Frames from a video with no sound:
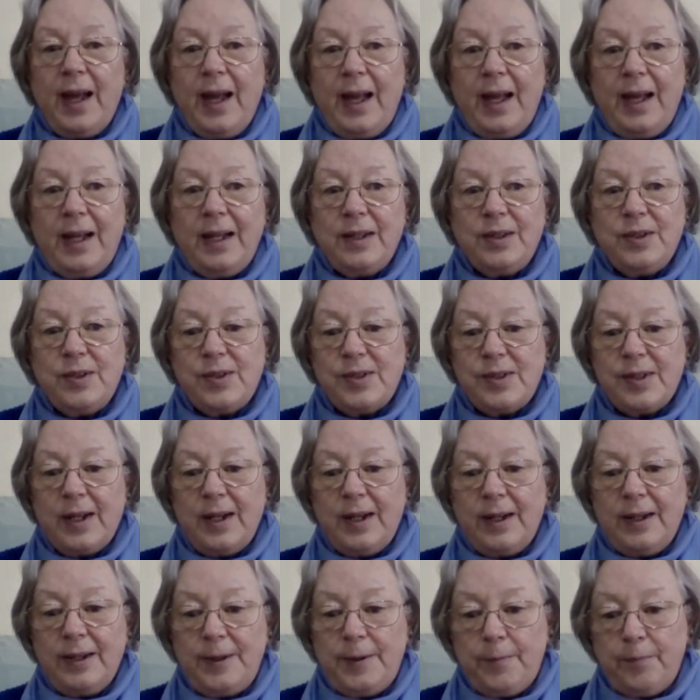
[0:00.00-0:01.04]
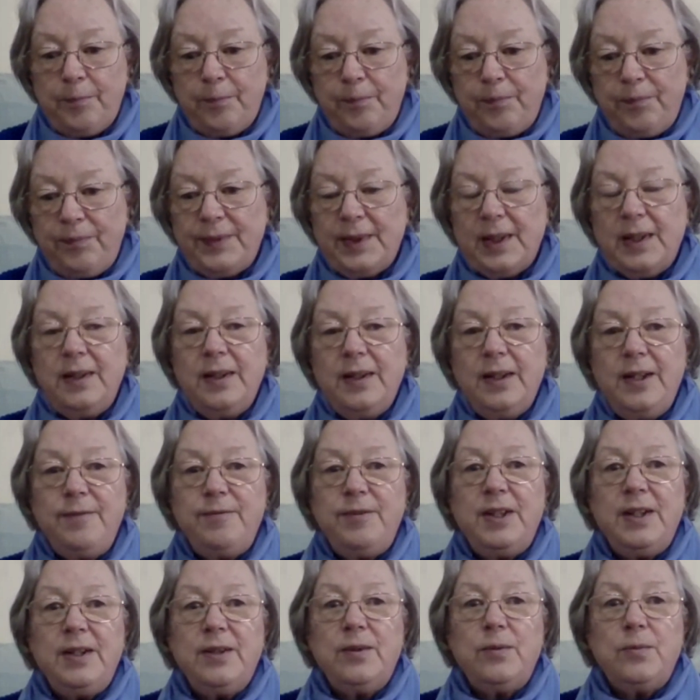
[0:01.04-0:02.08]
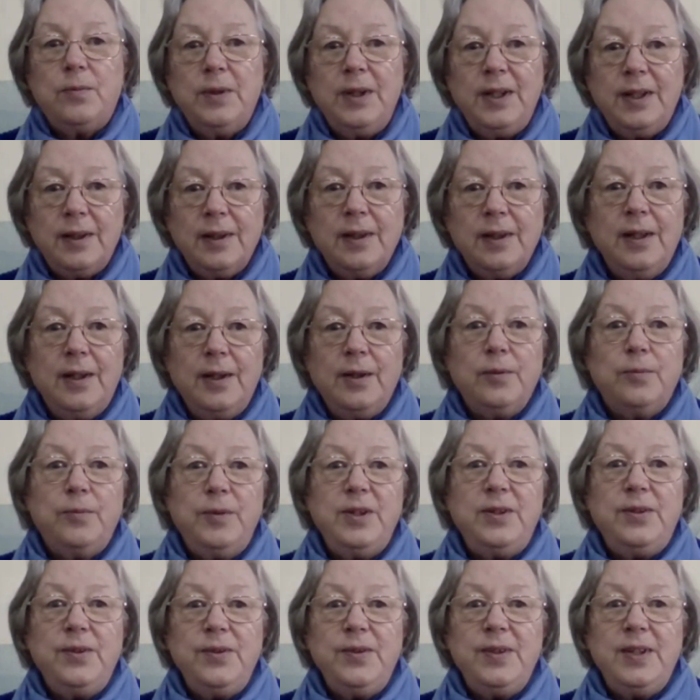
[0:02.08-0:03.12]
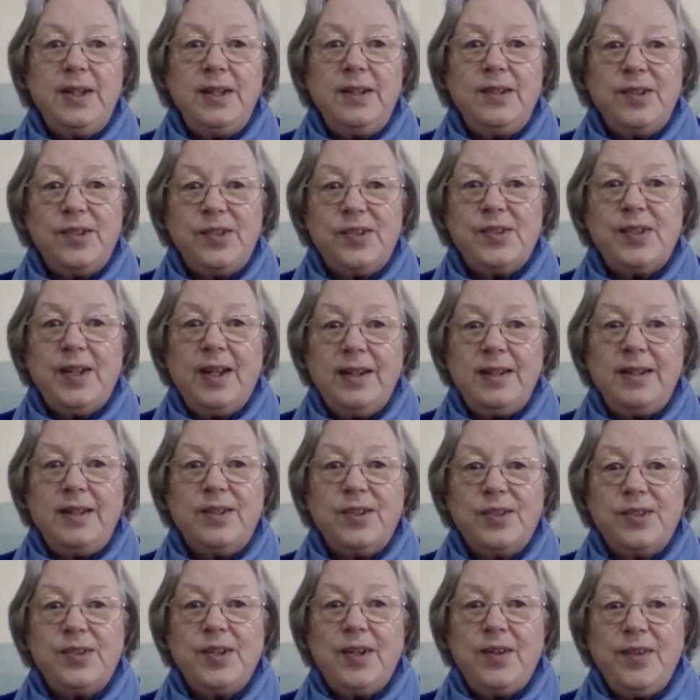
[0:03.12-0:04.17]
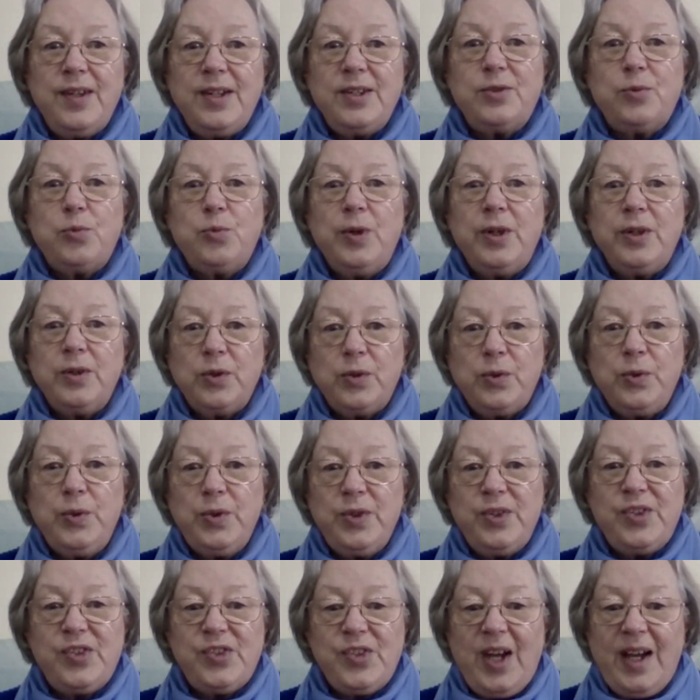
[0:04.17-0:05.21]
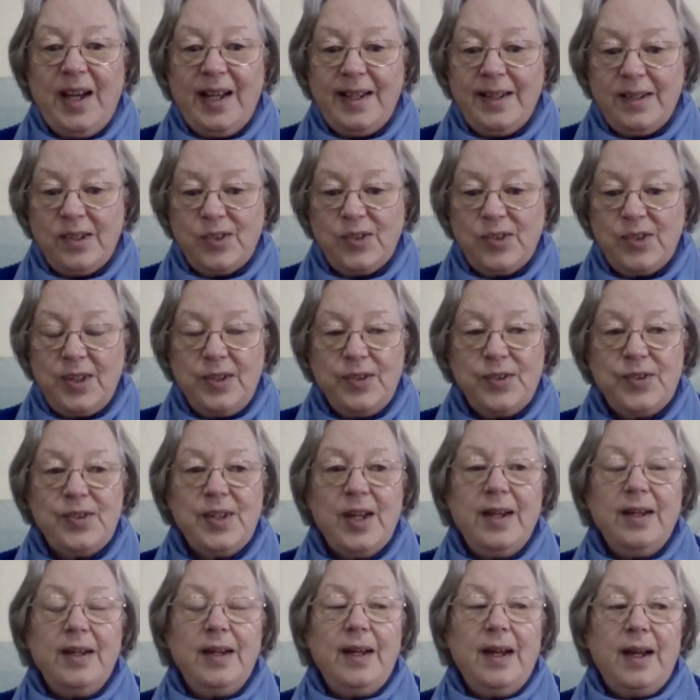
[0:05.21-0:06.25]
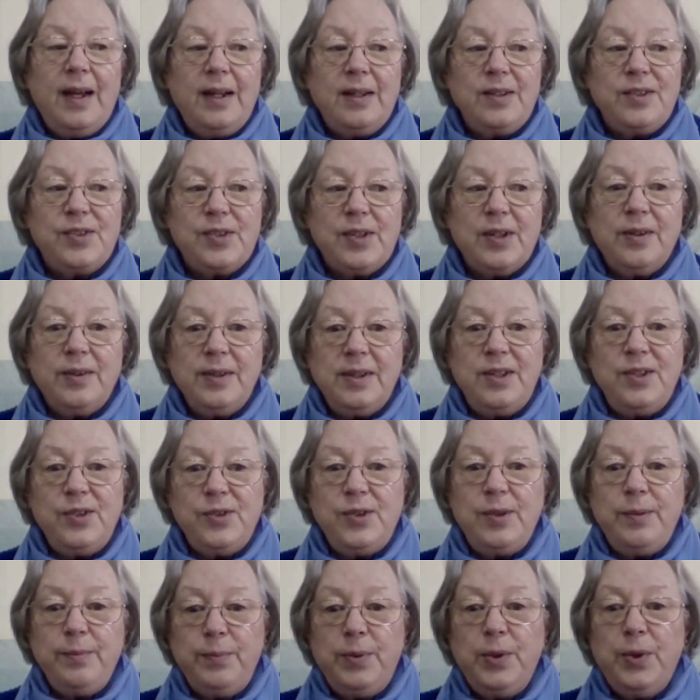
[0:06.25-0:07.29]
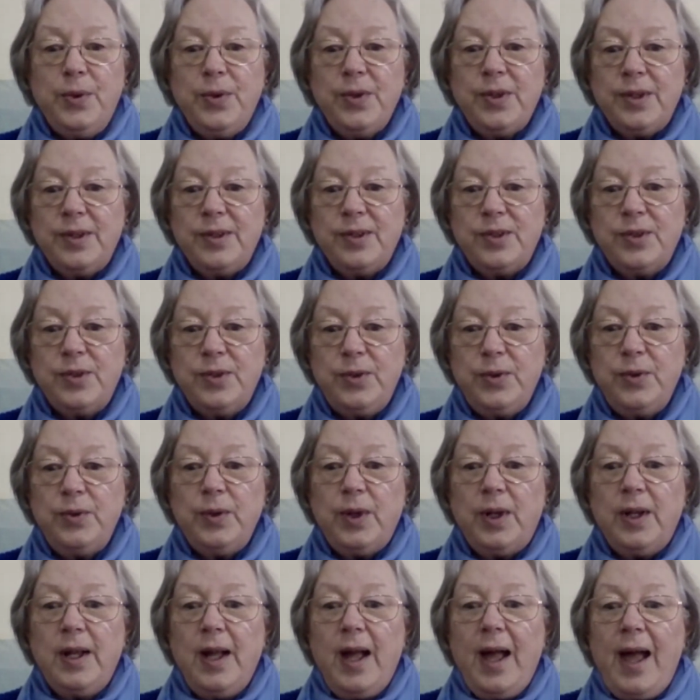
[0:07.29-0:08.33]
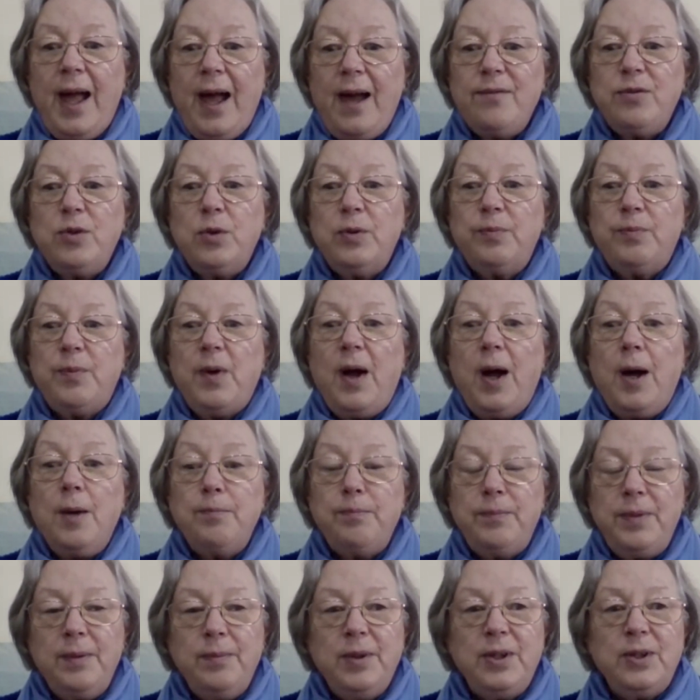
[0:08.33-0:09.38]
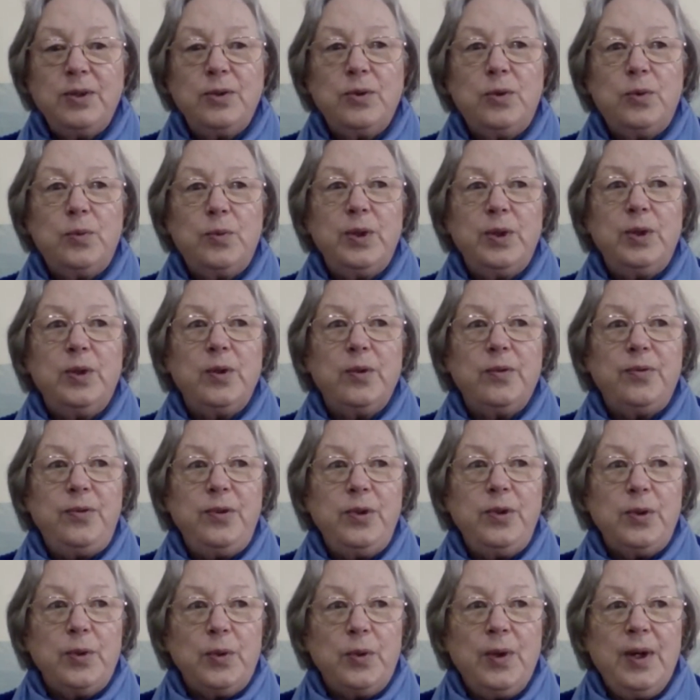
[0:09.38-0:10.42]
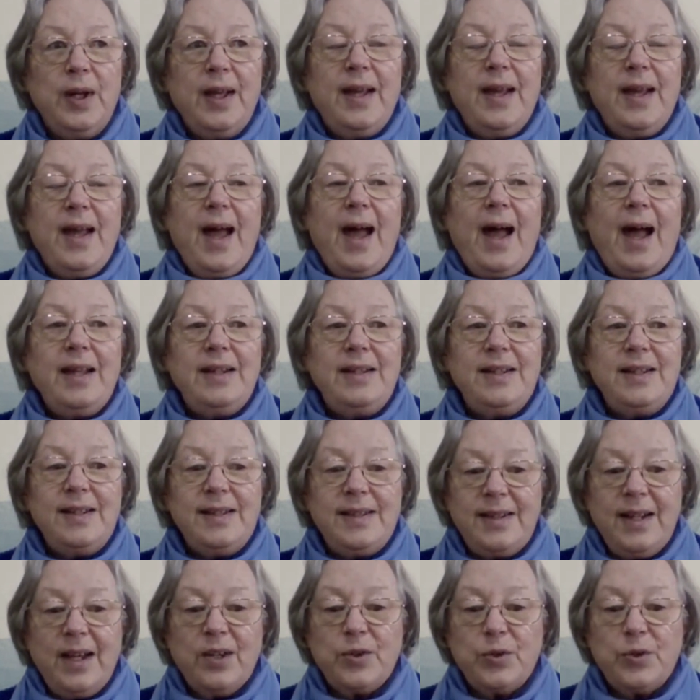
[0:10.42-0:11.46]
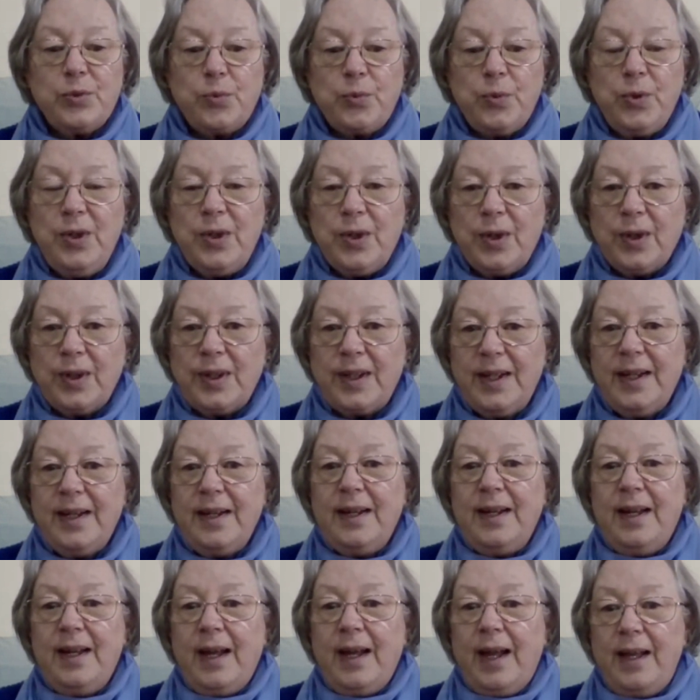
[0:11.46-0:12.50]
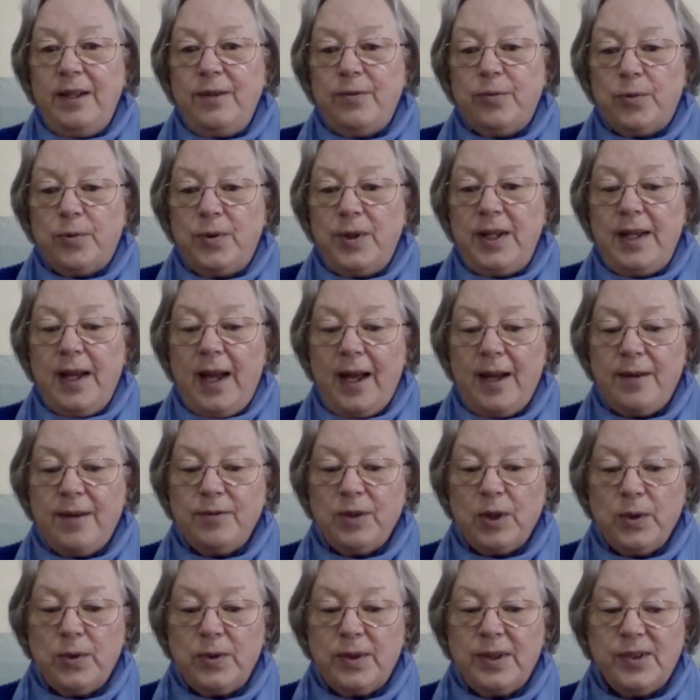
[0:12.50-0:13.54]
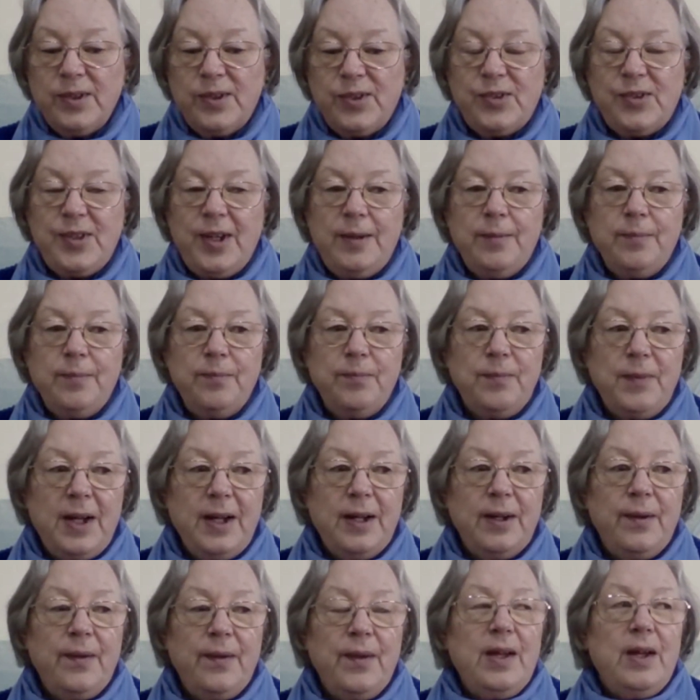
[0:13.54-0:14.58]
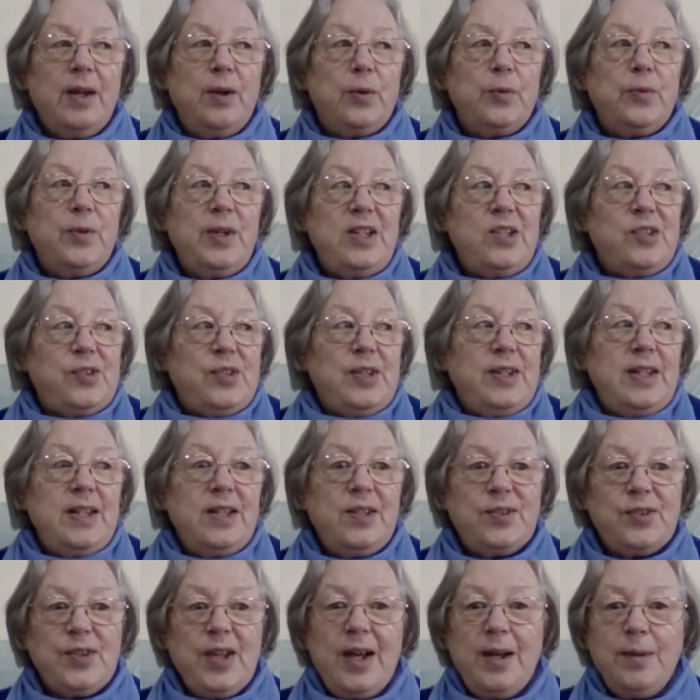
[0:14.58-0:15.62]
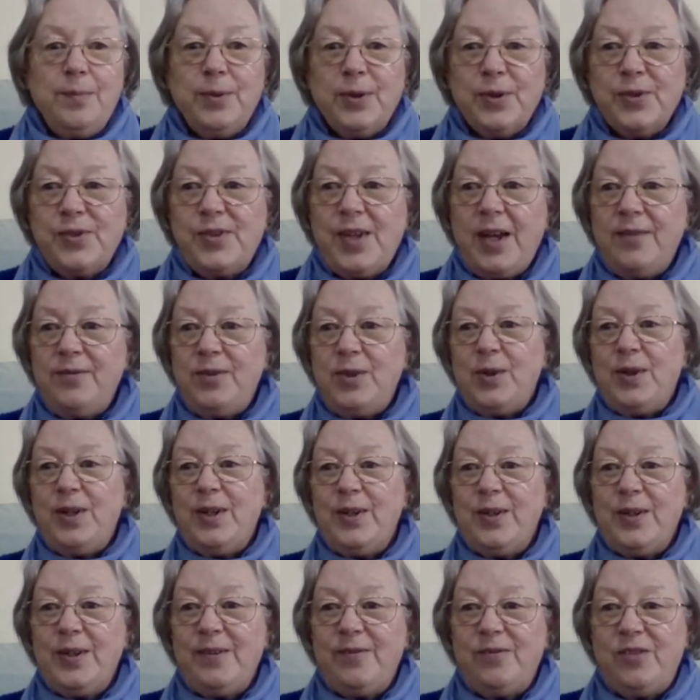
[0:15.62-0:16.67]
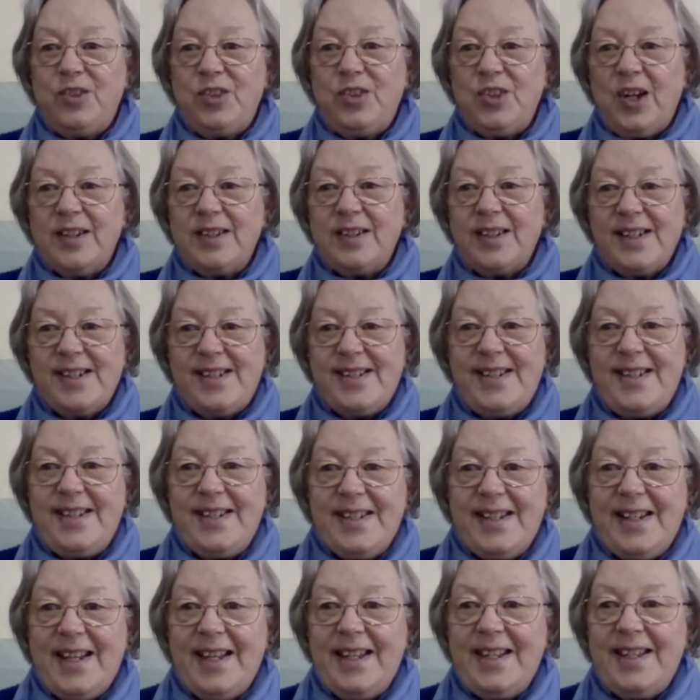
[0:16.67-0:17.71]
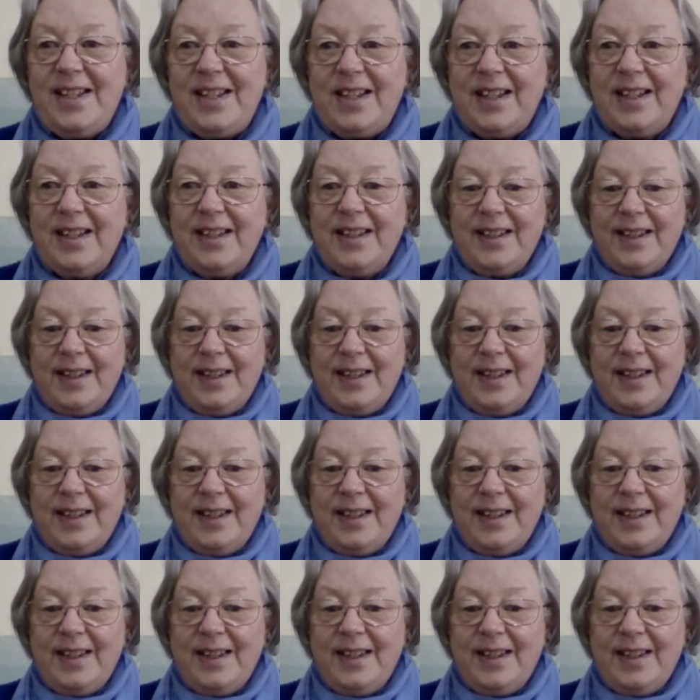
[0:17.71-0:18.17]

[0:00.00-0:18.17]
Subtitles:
and live in it well, we do need to study it. So that's what good science is. And so it is important to have a biblical worldview, and it does work. If we have a look at some recent examples, have you heard of junk DNA?